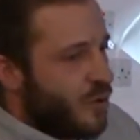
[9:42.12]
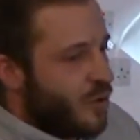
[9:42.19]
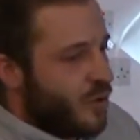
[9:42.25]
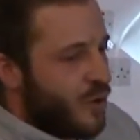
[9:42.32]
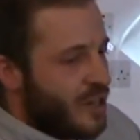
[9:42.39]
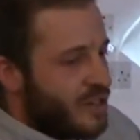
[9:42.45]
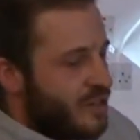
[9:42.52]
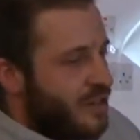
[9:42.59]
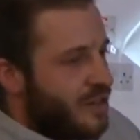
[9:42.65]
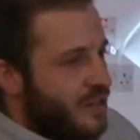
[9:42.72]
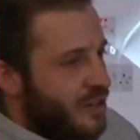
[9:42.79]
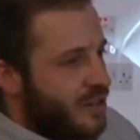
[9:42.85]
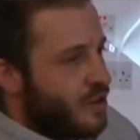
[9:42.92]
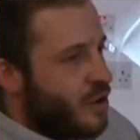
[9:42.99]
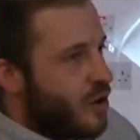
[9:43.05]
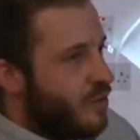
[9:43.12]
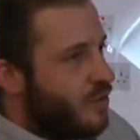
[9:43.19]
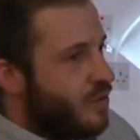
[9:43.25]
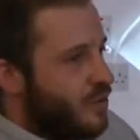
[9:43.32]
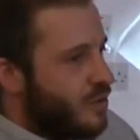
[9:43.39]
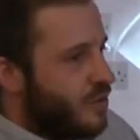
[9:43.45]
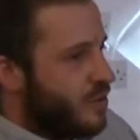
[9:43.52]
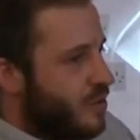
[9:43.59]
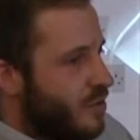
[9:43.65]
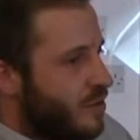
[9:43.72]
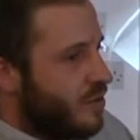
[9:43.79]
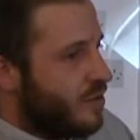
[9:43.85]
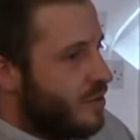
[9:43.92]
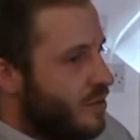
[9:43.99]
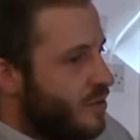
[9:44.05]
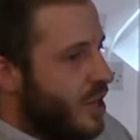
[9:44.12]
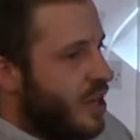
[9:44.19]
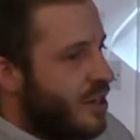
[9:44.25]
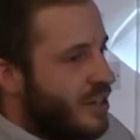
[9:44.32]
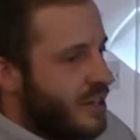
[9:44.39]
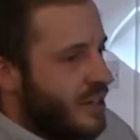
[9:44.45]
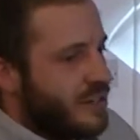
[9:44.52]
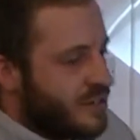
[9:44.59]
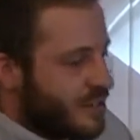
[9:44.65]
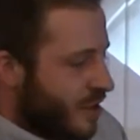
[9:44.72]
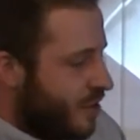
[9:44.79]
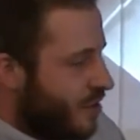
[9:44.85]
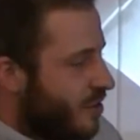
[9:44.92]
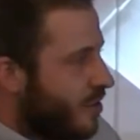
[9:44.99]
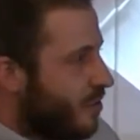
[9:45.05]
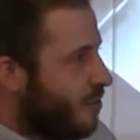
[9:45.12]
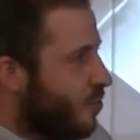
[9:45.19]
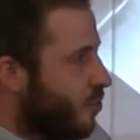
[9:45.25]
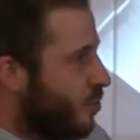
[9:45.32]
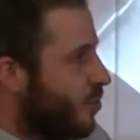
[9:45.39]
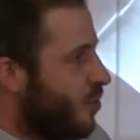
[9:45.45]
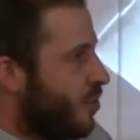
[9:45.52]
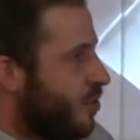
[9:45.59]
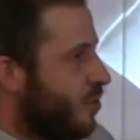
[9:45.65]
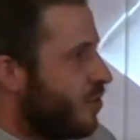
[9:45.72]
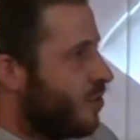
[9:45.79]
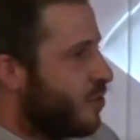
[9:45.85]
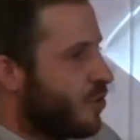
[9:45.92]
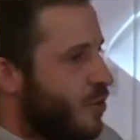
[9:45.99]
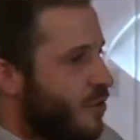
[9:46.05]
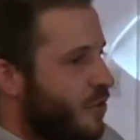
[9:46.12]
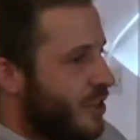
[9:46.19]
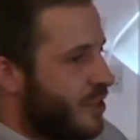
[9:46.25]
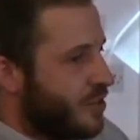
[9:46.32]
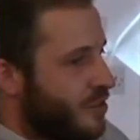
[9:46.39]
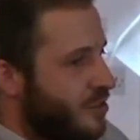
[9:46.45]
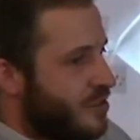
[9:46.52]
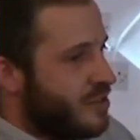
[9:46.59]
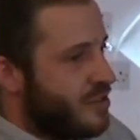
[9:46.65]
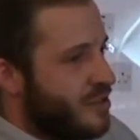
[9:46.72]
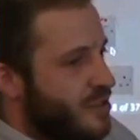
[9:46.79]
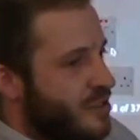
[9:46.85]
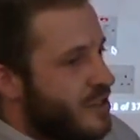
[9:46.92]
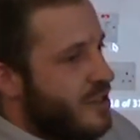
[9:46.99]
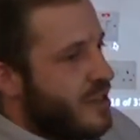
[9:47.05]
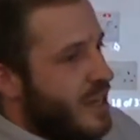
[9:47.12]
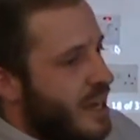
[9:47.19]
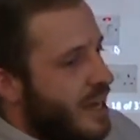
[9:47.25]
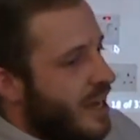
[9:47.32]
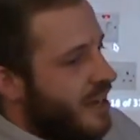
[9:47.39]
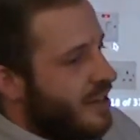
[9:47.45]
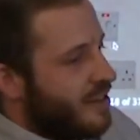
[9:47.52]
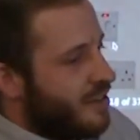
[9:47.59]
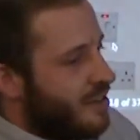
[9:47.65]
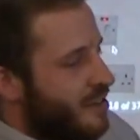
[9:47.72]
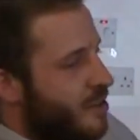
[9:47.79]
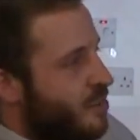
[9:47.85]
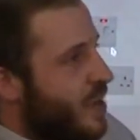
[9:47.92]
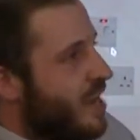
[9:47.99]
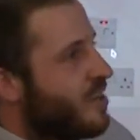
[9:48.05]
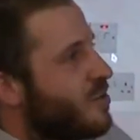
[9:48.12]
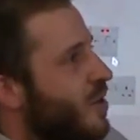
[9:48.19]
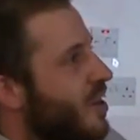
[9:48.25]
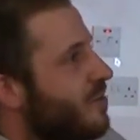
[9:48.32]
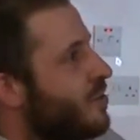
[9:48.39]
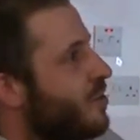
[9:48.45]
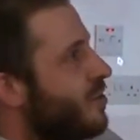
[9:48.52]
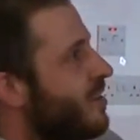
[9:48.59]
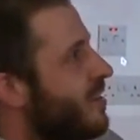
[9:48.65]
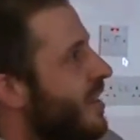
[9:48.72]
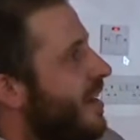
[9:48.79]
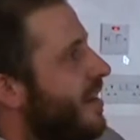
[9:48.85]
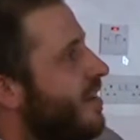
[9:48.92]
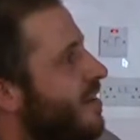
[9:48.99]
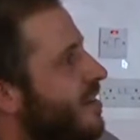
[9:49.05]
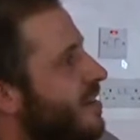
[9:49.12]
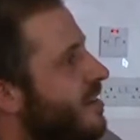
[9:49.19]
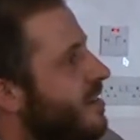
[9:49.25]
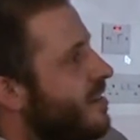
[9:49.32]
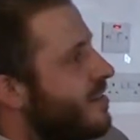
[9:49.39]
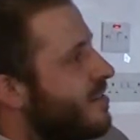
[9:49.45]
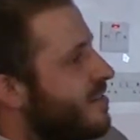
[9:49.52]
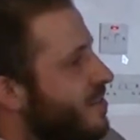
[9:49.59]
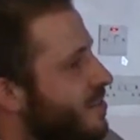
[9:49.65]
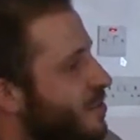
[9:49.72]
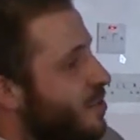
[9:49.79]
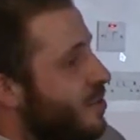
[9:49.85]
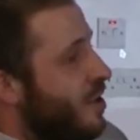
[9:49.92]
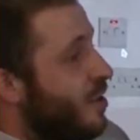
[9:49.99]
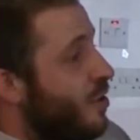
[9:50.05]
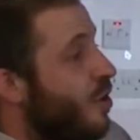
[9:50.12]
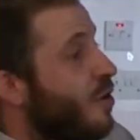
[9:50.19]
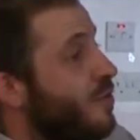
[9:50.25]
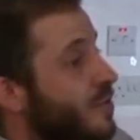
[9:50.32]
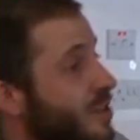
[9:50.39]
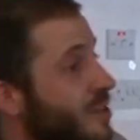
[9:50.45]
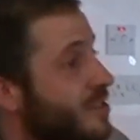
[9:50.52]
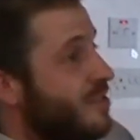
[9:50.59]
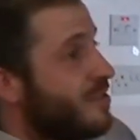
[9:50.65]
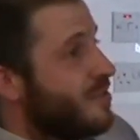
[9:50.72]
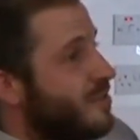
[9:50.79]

always, I think a lot of learning is done through your fingers, and the best way of doing that is to, a lot of it,